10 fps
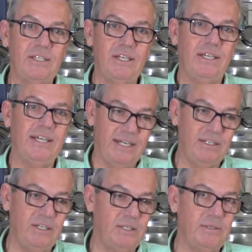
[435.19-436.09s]
so you
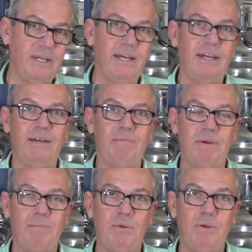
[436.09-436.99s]
get just
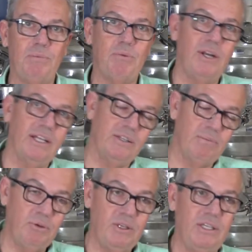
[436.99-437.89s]
a pure product
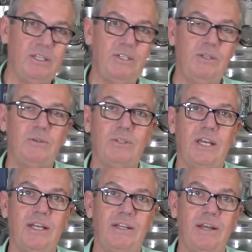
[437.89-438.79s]
to put it in your still, so
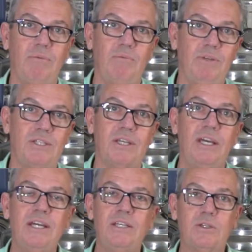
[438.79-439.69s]
you don't risk
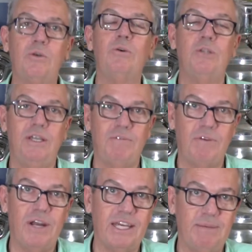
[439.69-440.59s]
scorching,
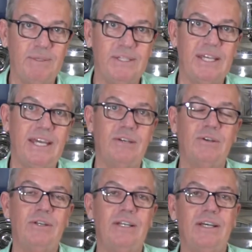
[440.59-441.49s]
for argument's sake,
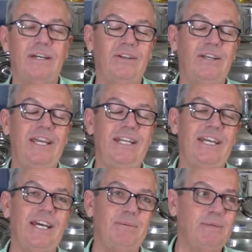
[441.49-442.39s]
on
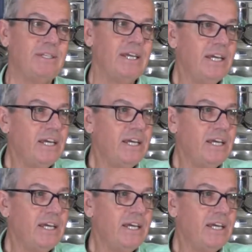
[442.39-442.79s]
heating elements.